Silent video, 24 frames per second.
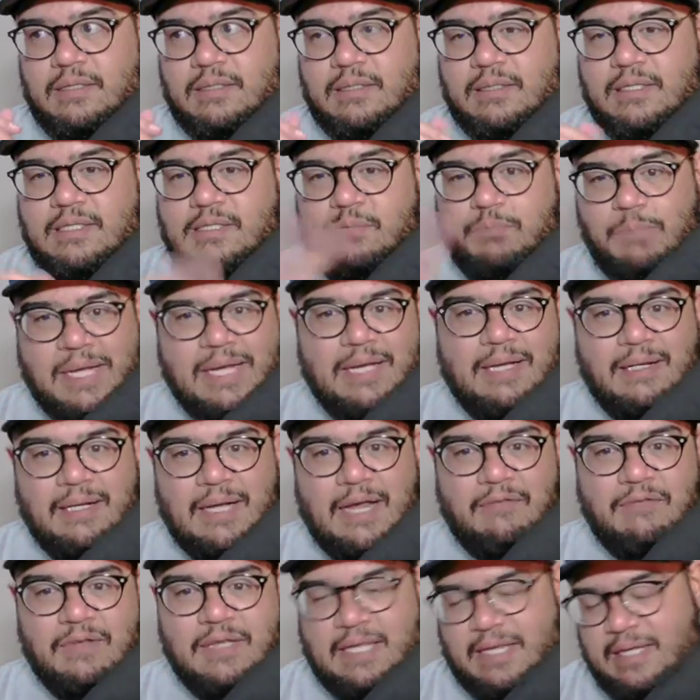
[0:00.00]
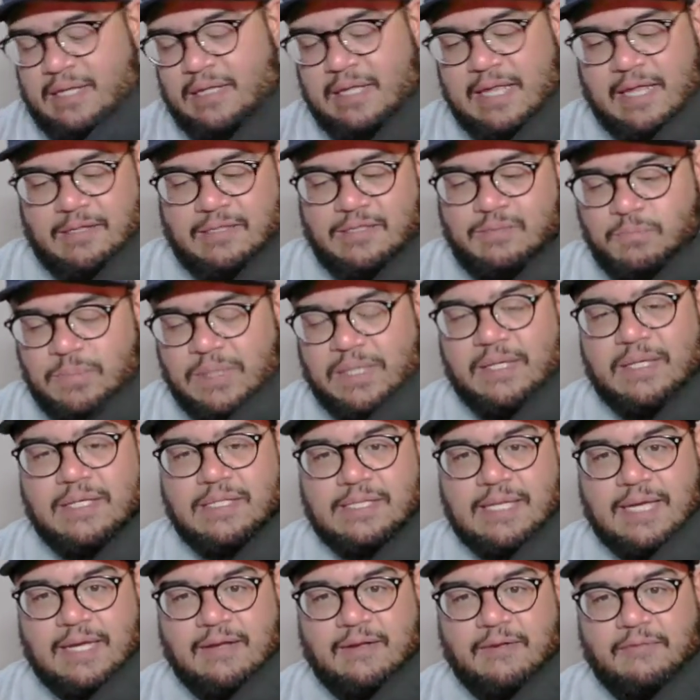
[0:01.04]
this bin, everything in this bin is
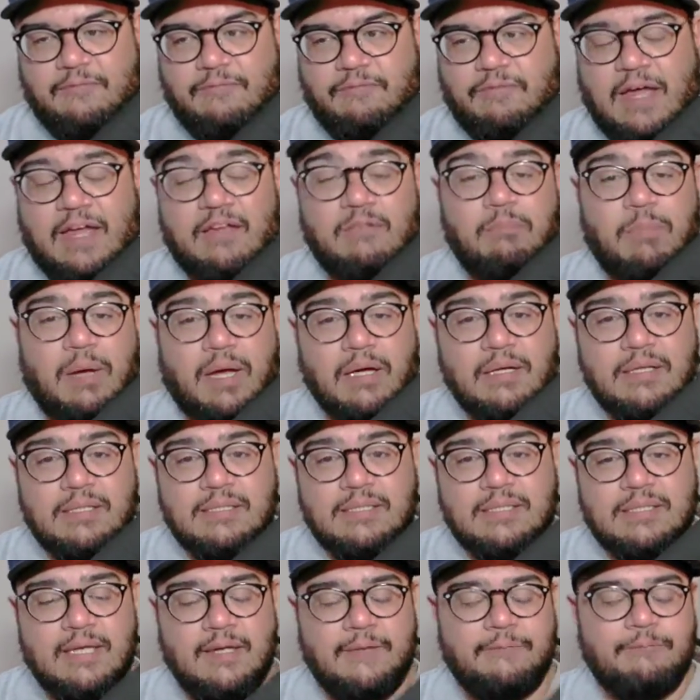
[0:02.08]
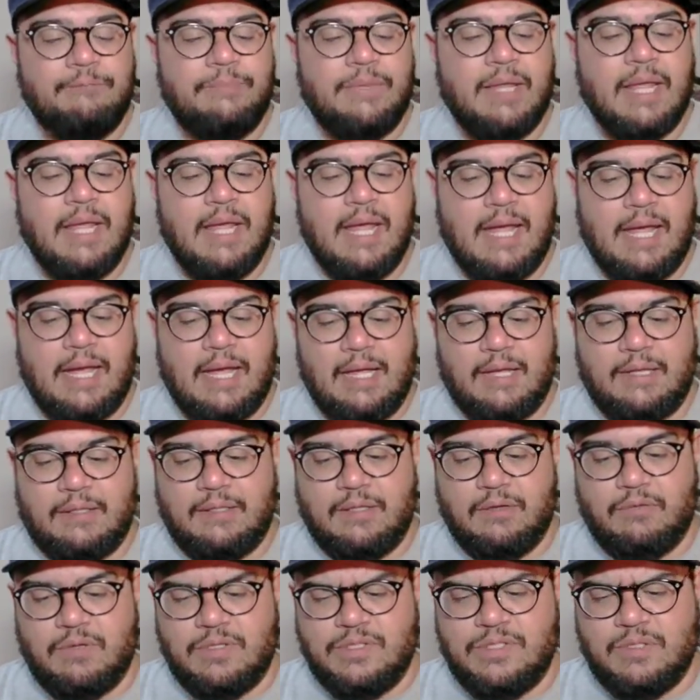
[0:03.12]
like $5, and
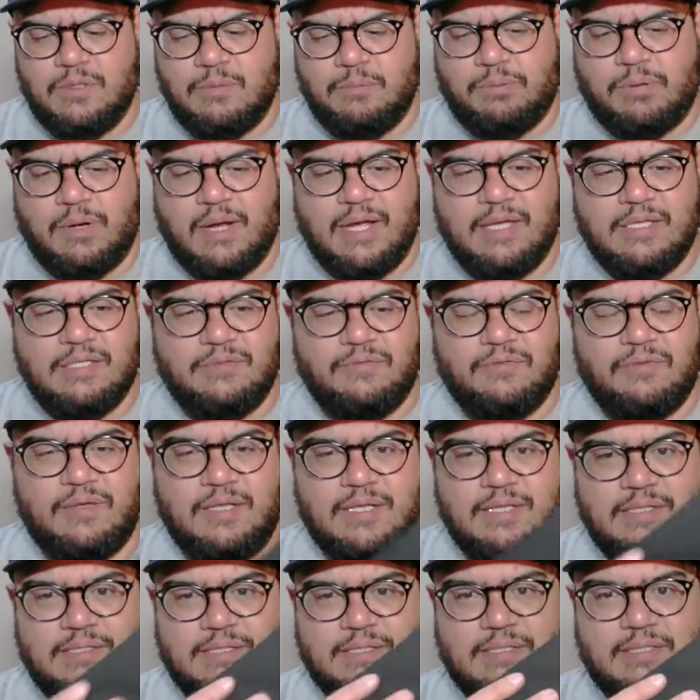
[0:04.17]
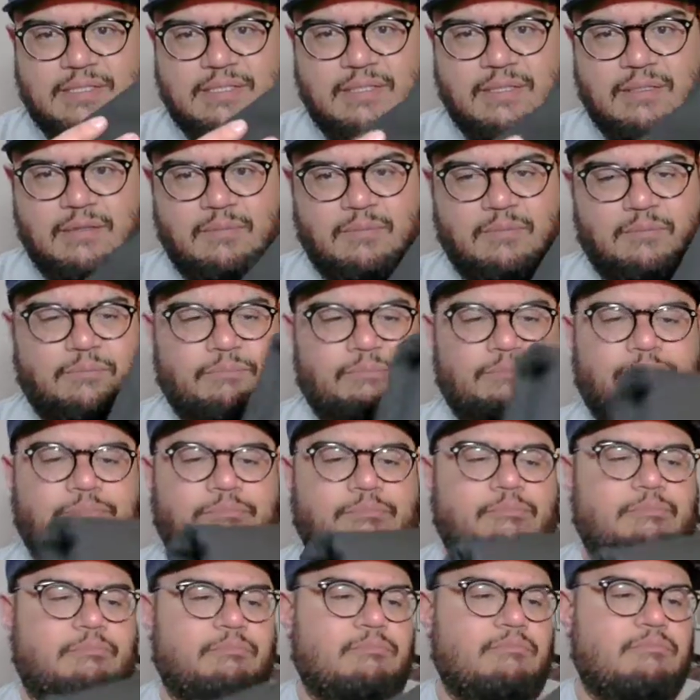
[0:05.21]
the original price for this
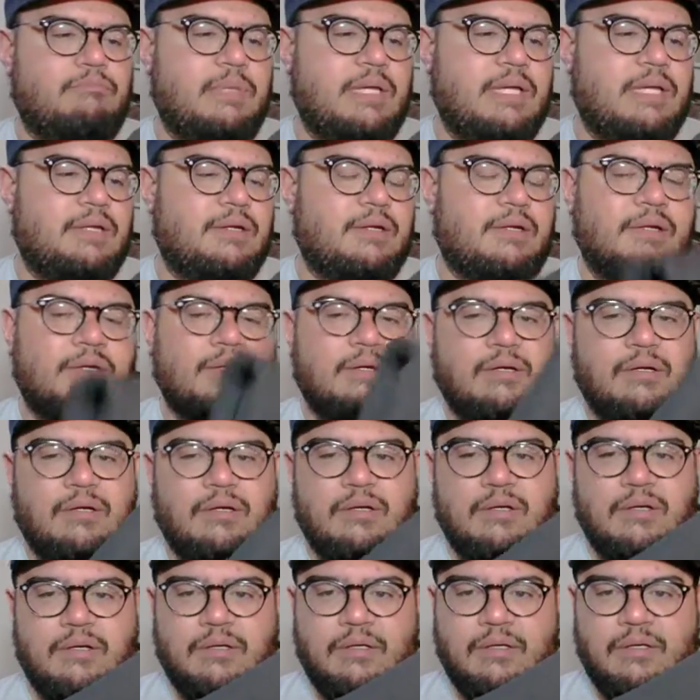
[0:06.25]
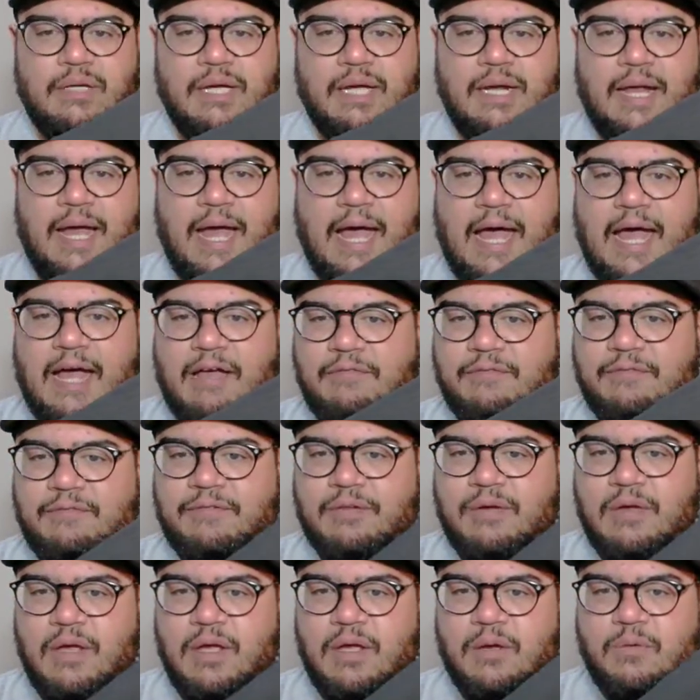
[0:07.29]
1.5 meters
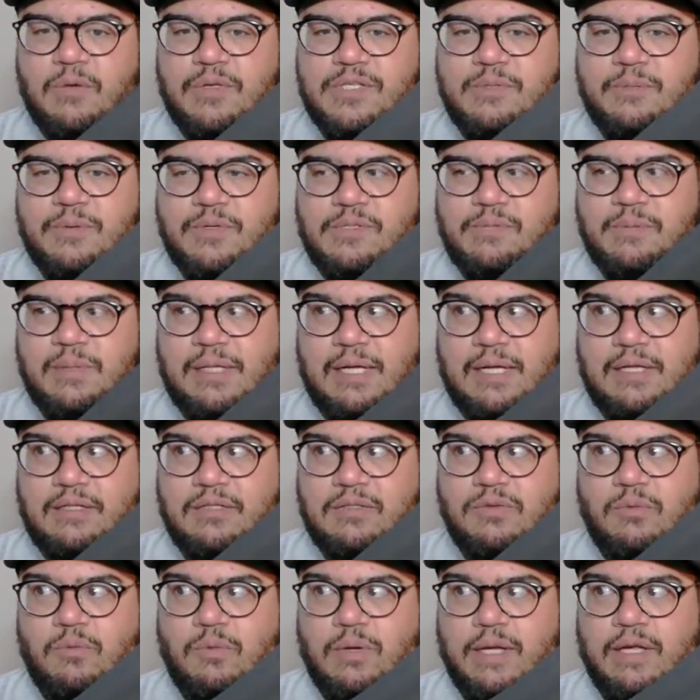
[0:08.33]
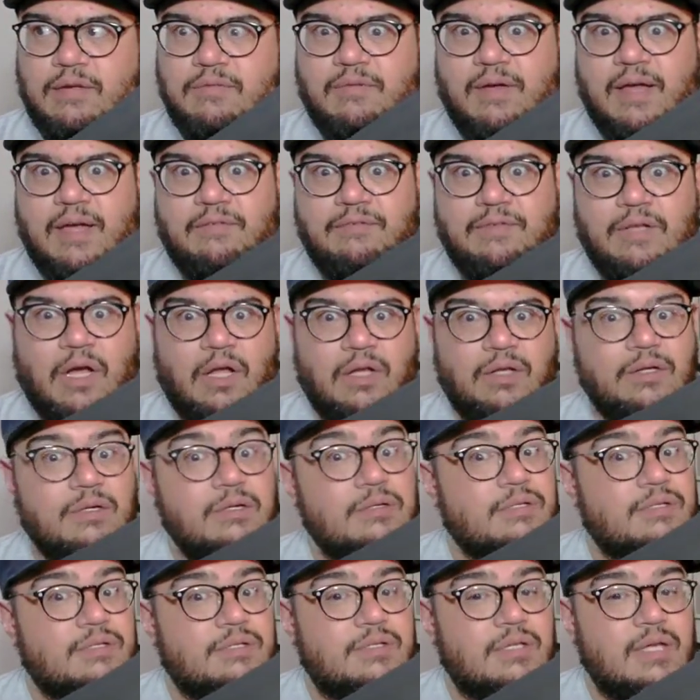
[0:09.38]
was supposed to be like
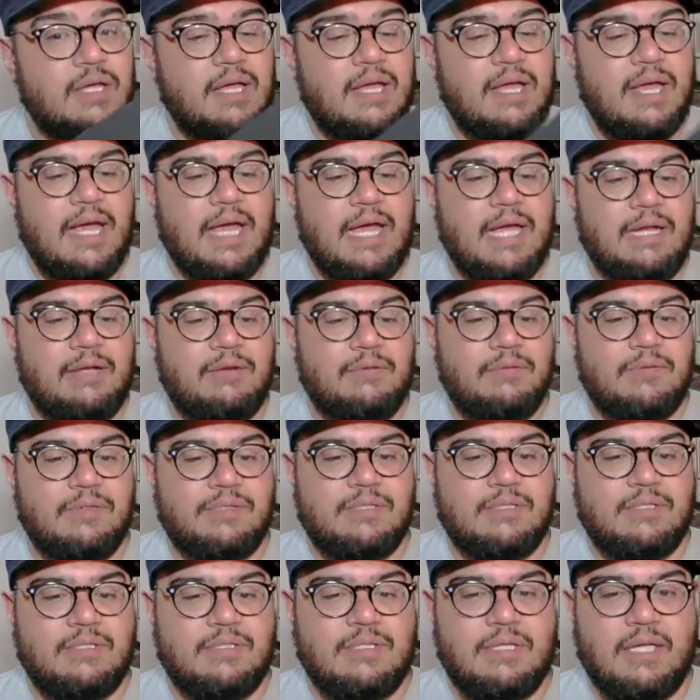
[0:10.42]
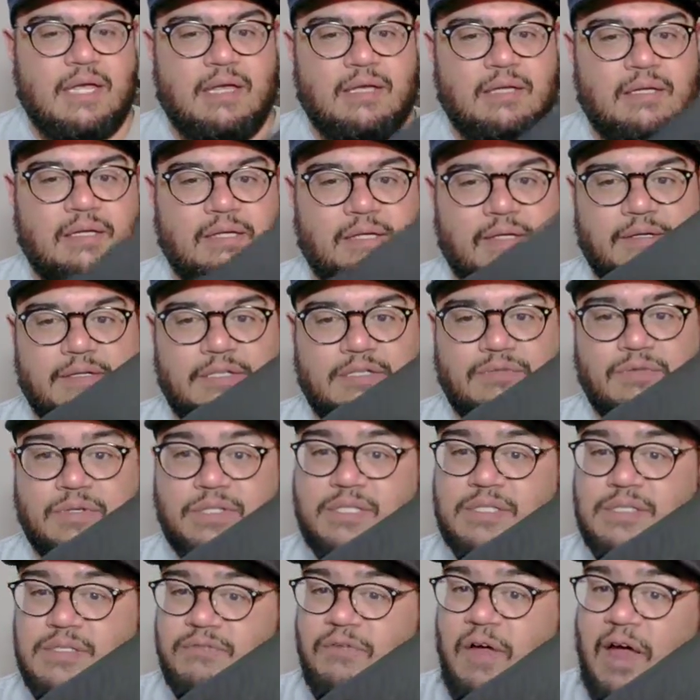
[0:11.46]
$25, and it was on clearance for
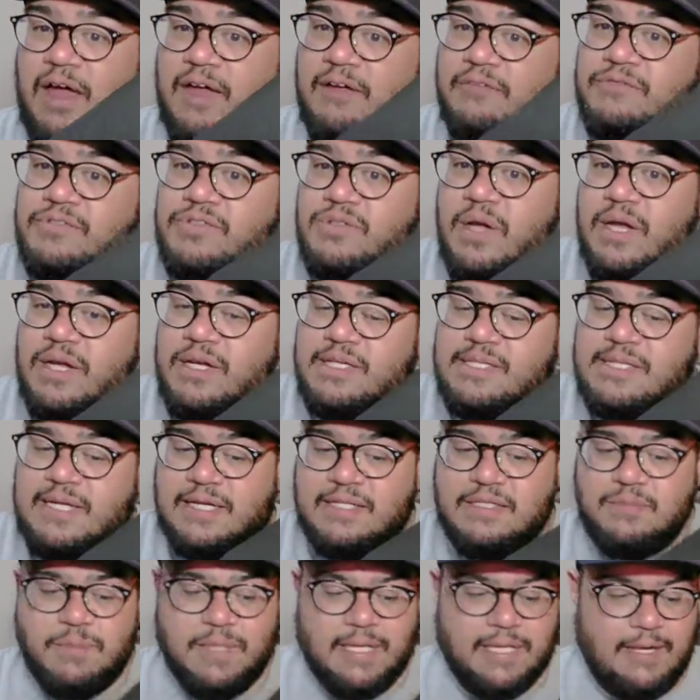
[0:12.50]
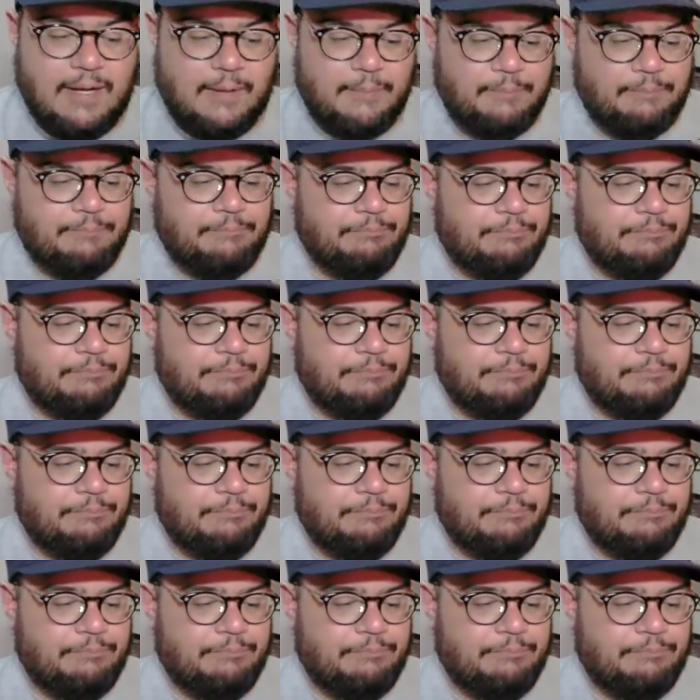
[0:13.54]
just $5, so I decided to pick it up.